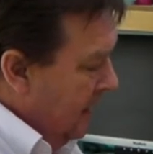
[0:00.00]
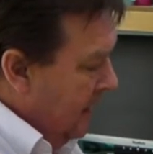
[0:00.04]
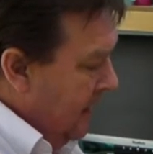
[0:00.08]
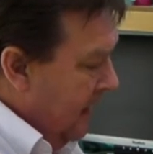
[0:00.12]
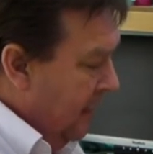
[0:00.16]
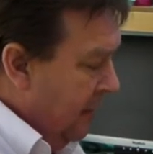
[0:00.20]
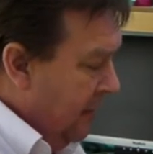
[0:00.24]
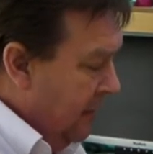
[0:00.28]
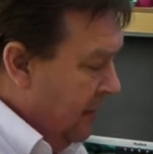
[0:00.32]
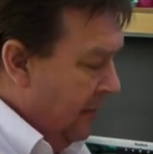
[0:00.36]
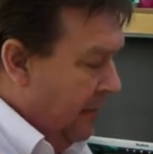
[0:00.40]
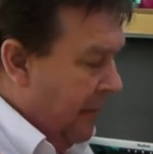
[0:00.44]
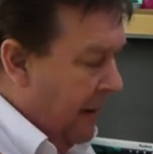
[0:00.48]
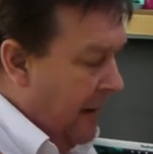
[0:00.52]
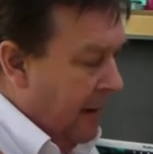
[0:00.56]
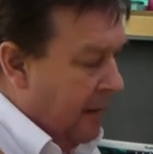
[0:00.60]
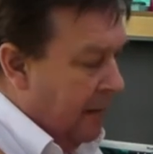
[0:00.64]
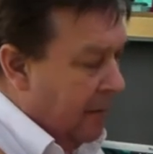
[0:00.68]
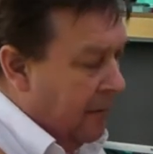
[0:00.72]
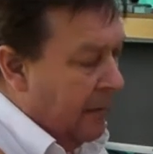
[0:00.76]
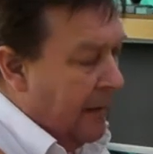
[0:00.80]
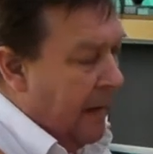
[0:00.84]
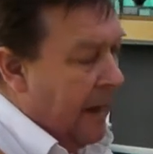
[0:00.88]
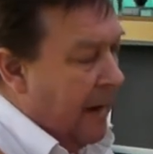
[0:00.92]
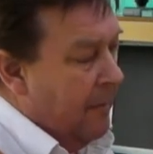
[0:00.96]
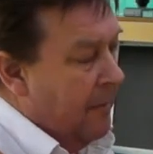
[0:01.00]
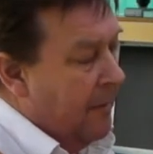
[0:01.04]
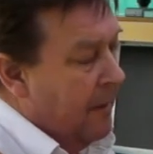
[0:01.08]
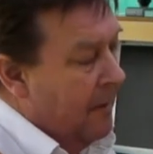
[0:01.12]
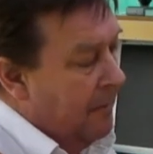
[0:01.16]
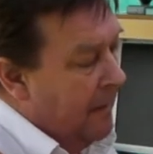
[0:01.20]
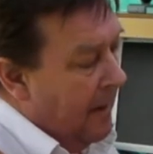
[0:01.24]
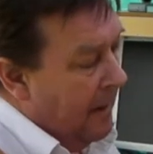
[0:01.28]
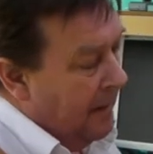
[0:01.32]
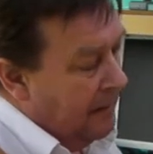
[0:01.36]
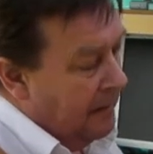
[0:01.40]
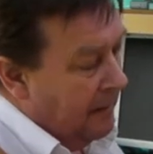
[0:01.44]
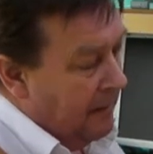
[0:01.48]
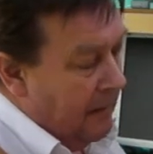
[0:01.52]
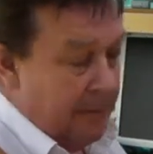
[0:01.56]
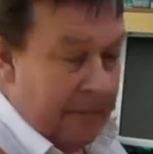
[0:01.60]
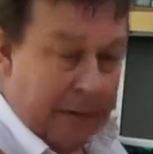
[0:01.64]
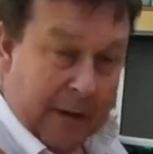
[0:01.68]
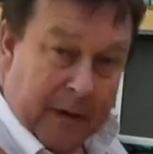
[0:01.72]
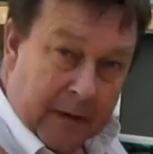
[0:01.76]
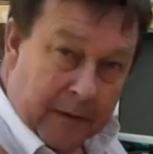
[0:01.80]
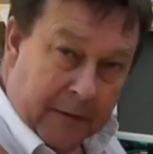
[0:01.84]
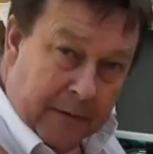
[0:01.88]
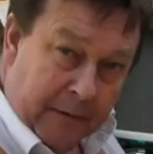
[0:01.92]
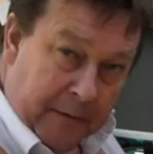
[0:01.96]
known as a pinhole camera basically
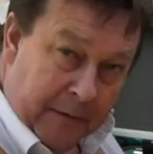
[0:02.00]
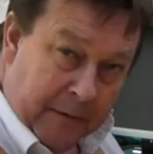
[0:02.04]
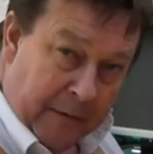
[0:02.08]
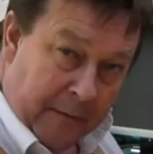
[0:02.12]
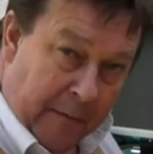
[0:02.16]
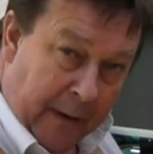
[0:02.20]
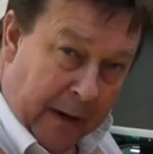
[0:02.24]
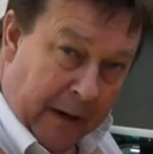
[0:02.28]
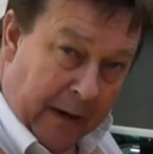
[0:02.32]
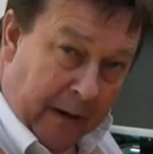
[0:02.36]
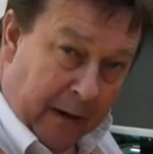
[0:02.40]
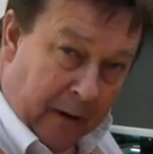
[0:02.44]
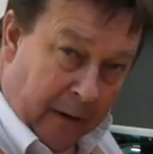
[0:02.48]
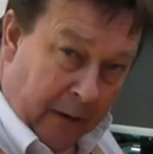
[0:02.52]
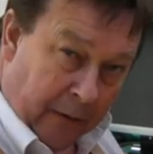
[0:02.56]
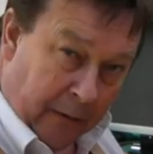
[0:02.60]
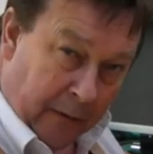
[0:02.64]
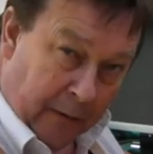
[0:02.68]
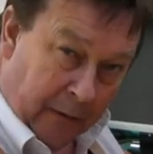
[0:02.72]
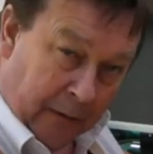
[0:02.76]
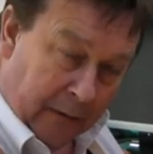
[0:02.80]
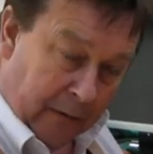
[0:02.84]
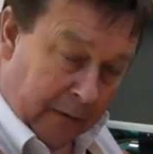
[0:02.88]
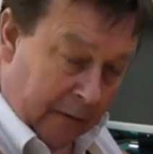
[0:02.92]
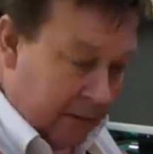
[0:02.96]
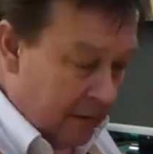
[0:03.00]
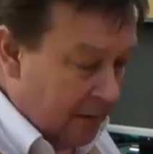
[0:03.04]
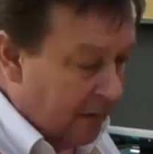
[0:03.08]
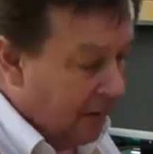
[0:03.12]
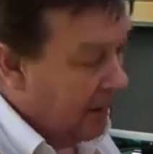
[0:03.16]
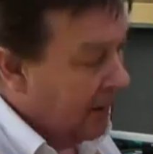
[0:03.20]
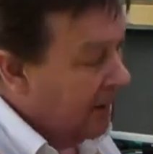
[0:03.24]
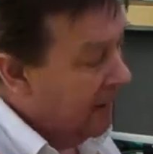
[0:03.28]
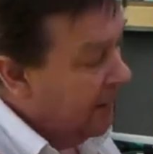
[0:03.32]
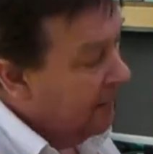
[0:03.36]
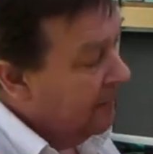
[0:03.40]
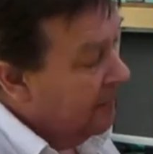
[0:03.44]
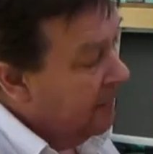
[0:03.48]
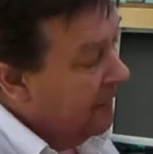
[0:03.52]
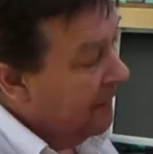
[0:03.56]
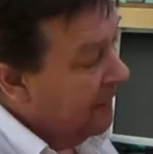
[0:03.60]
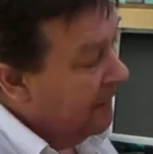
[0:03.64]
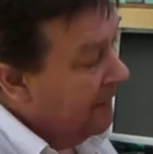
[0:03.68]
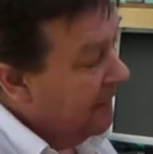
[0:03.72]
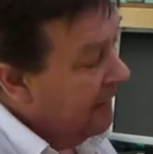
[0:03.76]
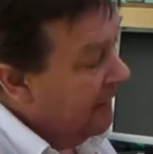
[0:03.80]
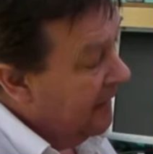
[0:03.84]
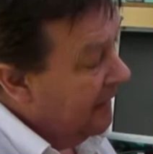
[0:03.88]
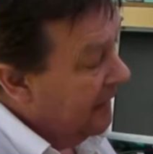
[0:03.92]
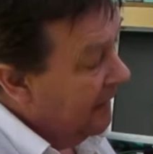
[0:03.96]
because there is a pinhole stuck in the front
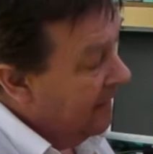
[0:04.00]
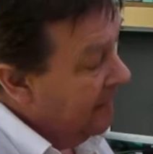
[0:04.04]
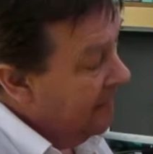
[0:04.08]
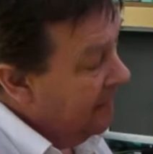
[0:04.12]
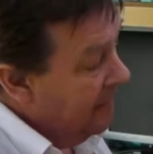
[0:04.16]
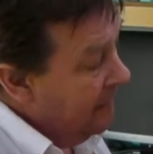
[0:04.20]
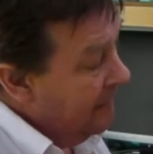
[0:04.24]
here.